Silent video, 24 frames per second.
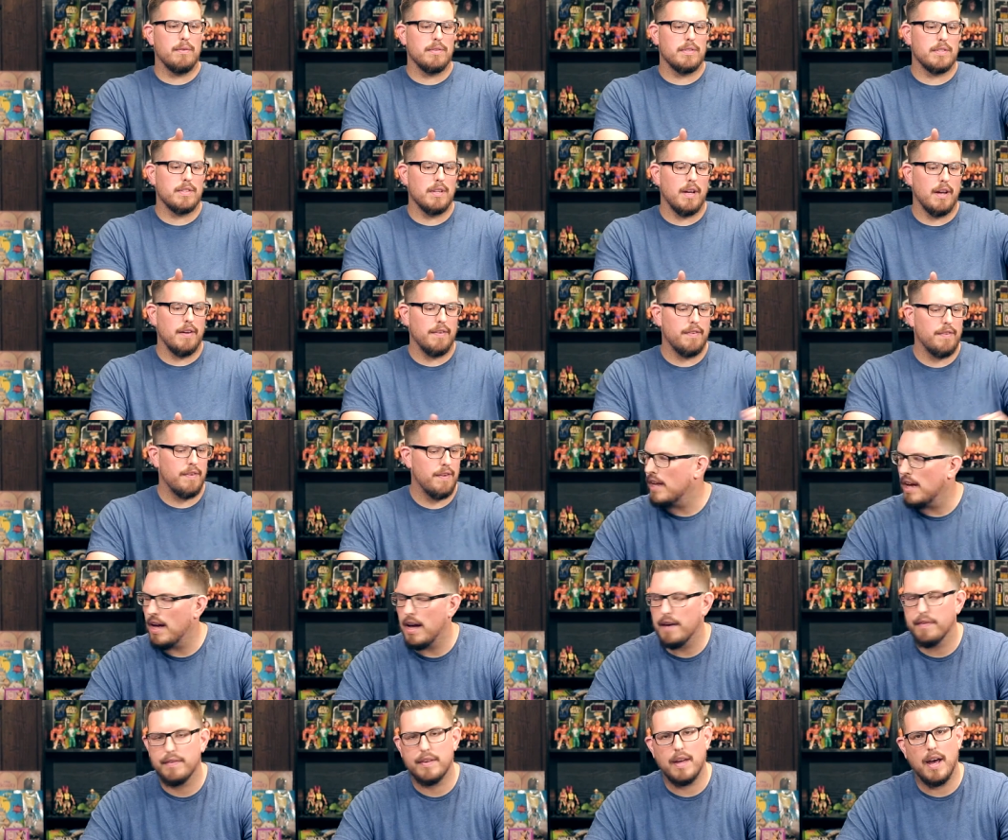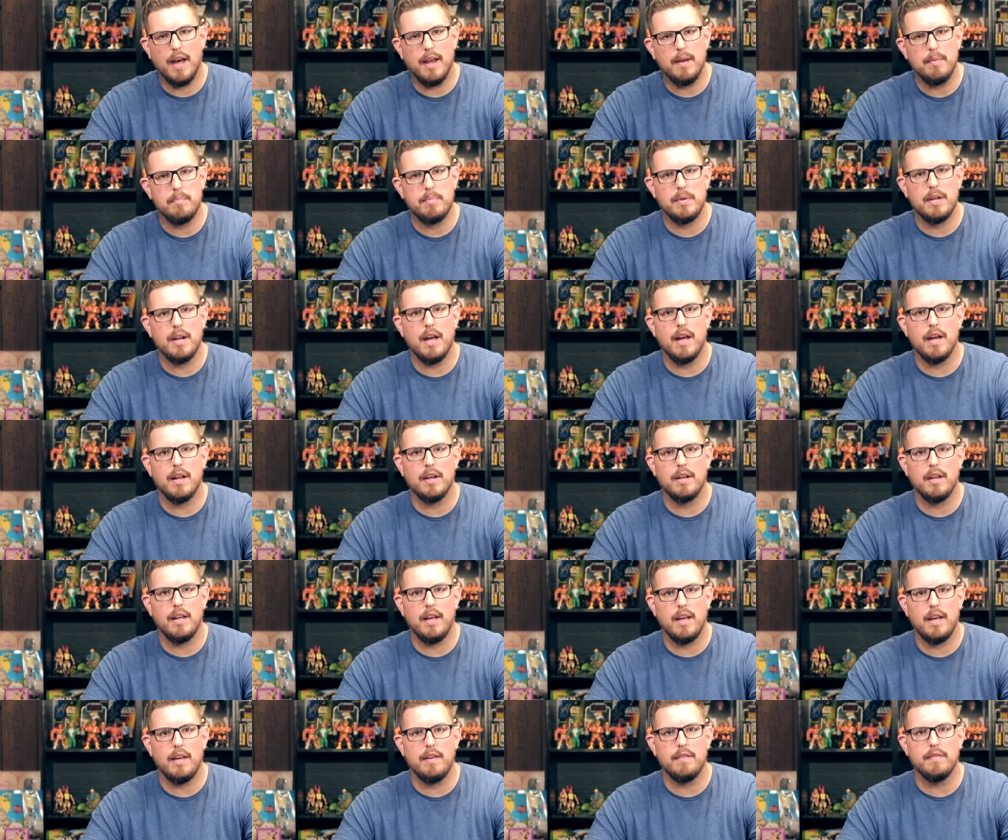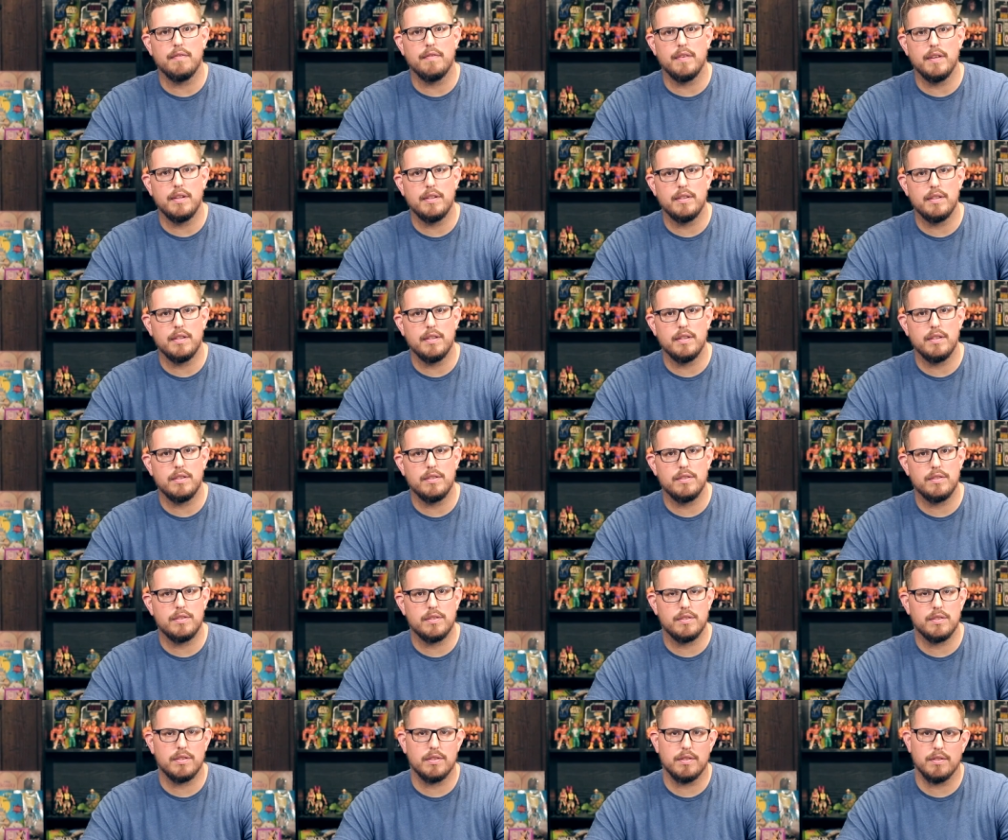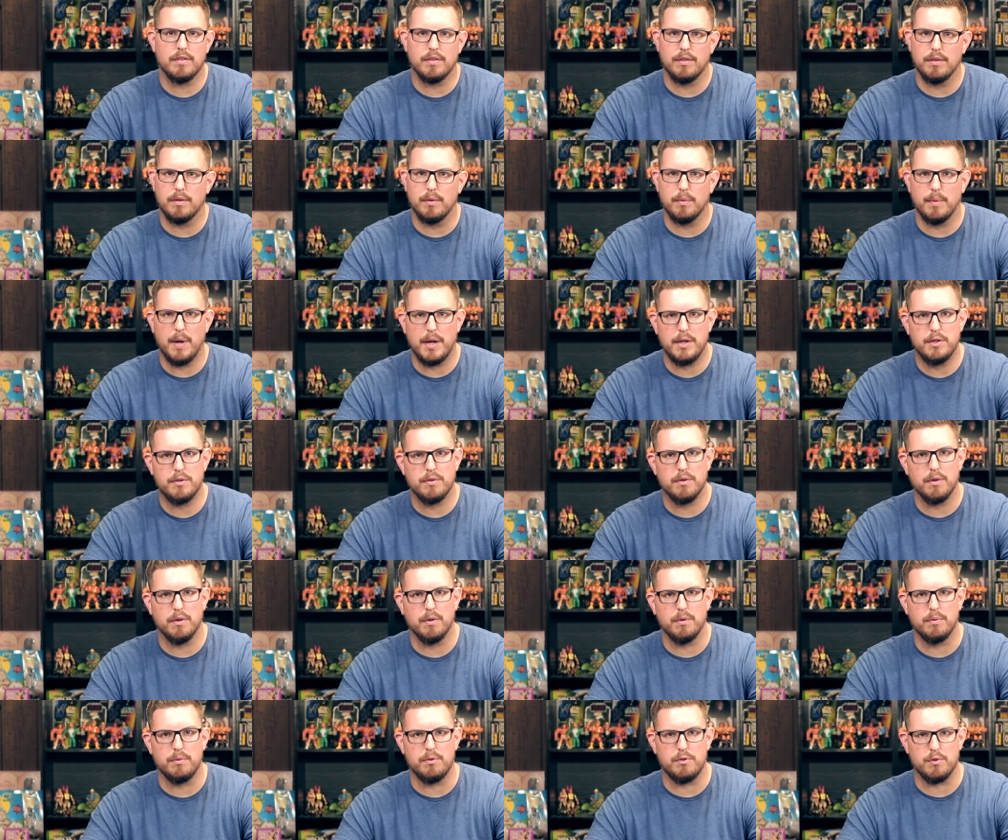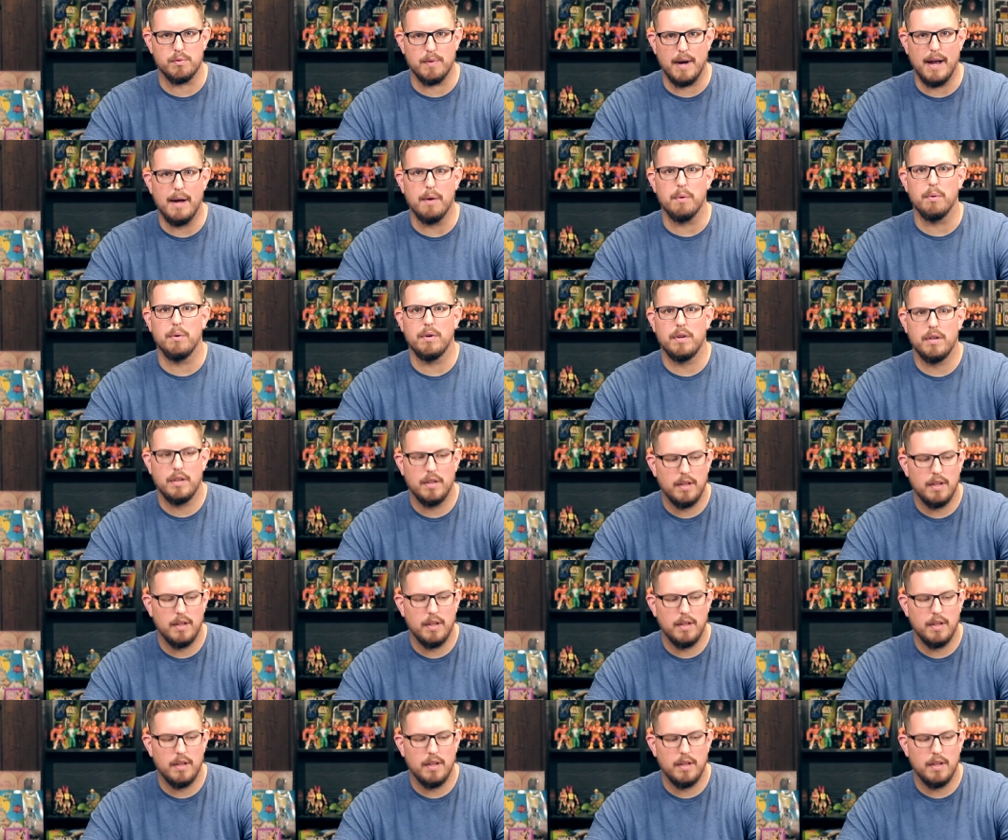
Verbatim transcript: stuff. I've kind of been on a vintage or retro drought.